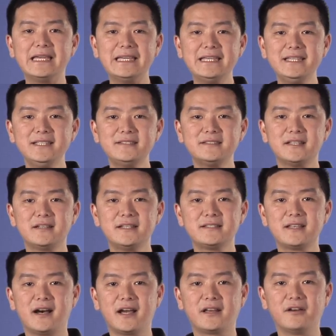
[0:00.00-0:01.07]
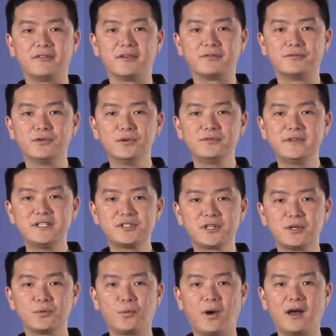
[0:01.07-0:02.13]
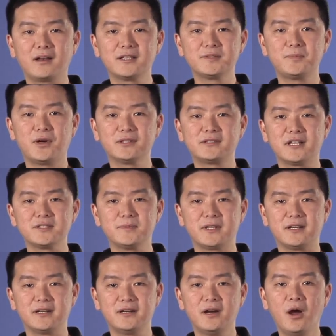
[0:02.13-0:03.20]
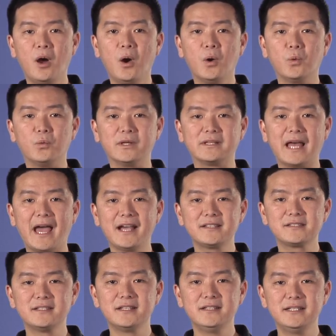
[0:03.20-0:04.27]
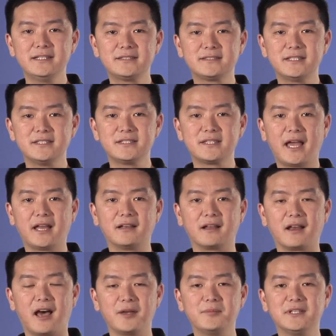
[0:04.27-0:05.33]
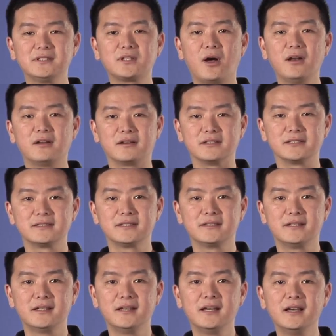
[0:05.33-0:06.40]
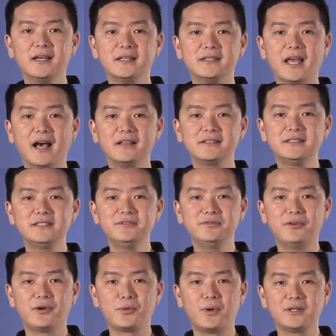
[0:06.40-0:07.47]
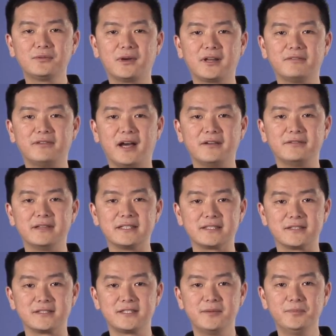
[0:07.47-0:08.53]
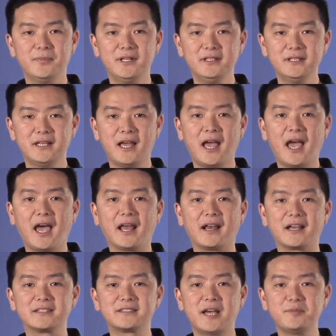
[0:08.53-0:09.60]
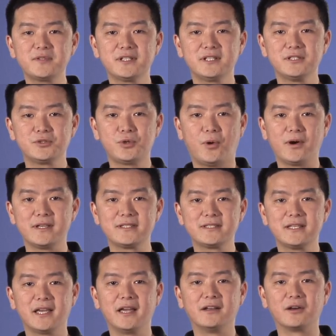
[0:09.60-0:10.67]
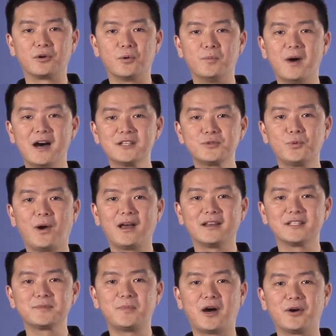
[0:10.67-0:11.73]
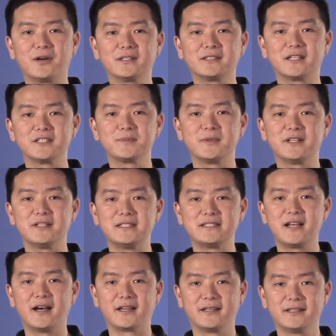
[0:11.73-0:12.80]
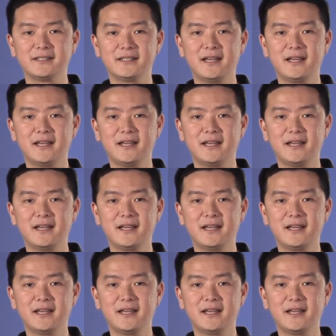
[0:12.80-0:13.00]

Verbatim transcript: ease the design of a full-featured wireless power transmitter with excellent distance and alignment tolerance. The LTC4125 is a simple and exceptional choice in a robust wireless power transmitter design.